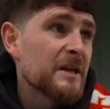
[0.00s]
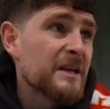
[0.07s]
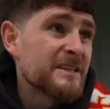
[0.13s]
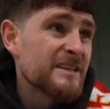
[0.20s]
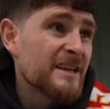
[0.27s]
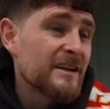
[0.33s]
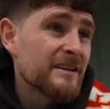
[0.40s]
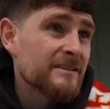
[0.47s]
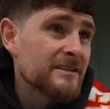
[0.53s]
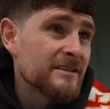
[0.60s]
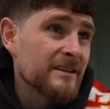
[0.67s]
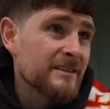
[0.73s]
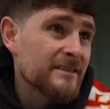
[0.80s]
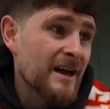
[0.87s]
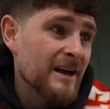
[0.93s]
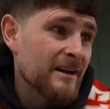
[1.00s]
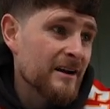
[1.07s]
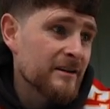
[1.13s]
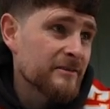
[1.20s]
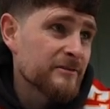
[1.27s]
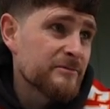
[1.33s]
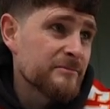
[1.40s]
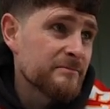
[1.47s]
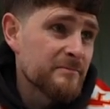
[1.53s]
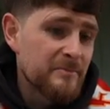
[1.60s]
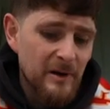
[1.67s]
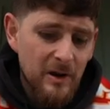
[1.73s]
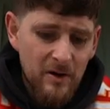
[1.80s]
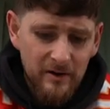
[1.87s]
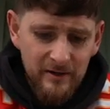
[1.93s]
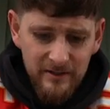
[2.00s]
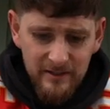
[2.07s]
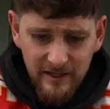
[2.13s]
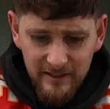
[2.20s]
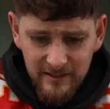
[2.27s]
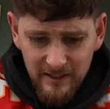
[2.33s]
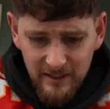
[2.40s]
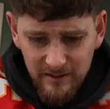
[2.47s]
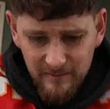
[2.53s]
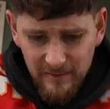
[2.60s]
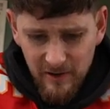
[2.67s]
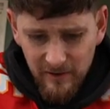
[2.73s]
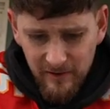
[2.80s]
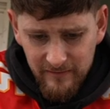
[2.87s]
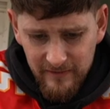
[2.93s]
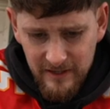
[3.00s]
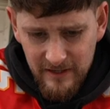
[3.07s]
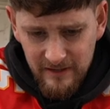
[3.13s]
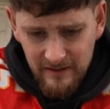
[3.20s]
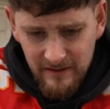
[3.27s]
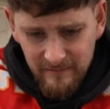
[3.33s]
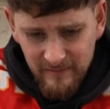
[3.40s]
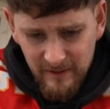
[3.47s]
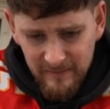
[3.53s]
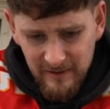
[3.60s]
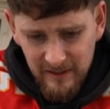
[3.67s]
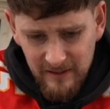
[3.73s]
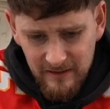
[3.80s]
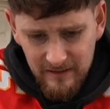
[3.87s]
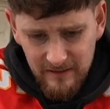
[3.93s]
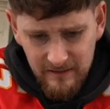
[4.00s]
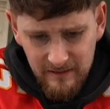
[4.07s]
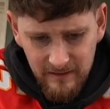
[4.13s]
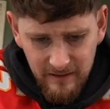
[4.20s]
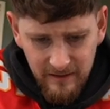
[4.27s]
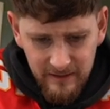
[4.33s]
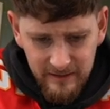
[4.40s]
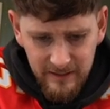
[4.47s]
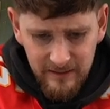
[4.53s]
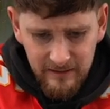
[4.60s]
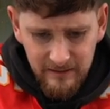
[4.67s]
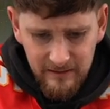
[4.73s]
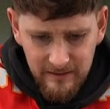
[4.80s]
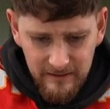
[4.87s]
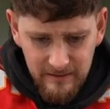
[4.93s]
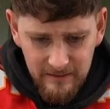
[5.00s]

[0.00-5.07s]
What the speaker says: Is that kind of block? It's like a cinder block over there. That might be ideal.